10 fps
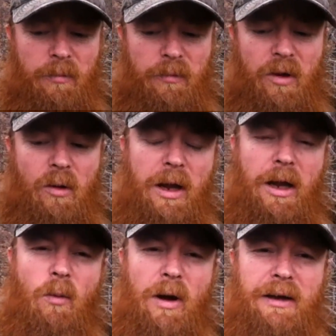So
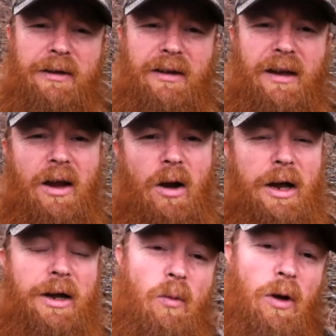anyways,
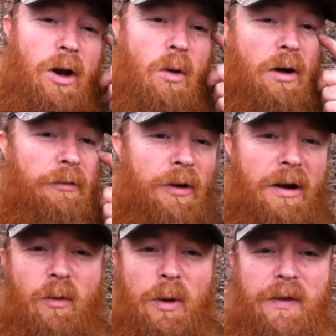I didn't want to go on
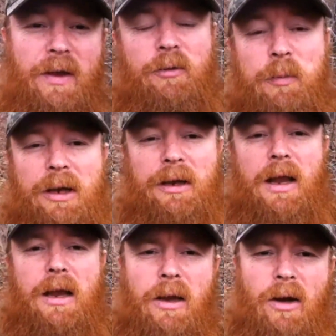forever with this, but,
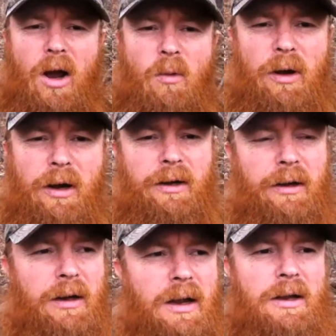I wanted
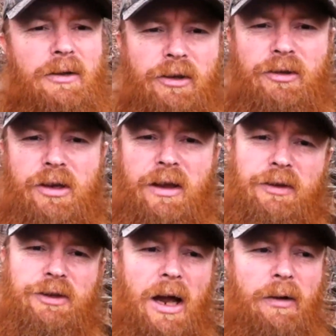to just give a
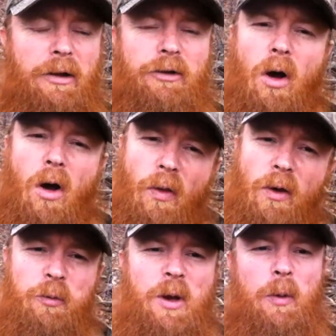shout out to all
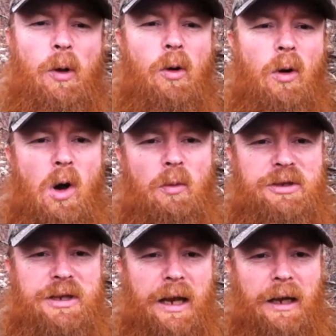those people who are
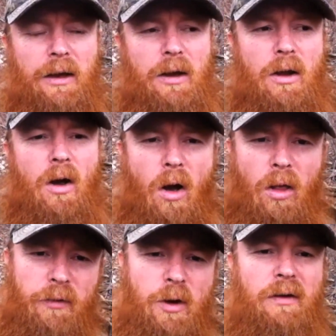homesteading. All
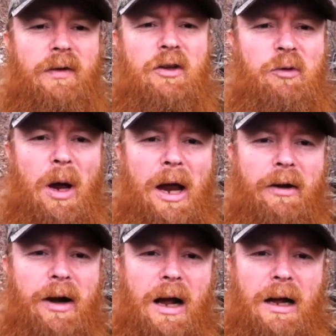of you have
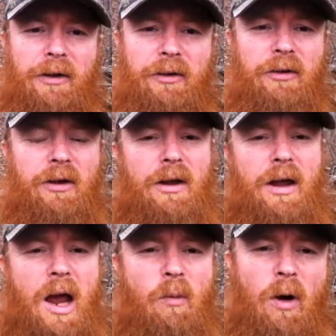inspired us,
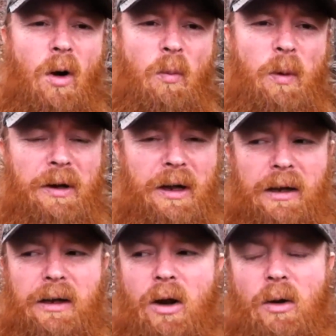and we're hoping
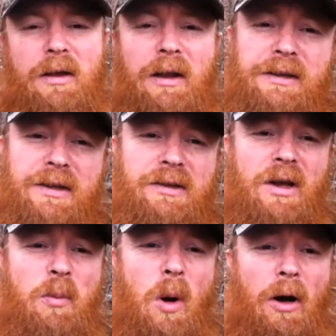that, at least in
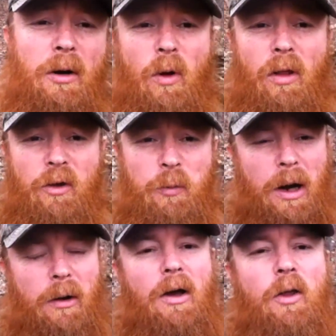some part, will
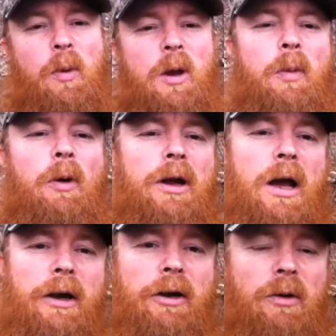inspire other people to
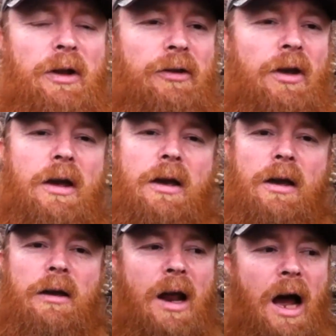kind of do this.
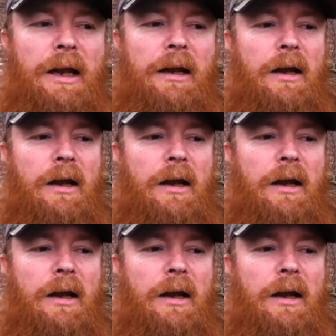Not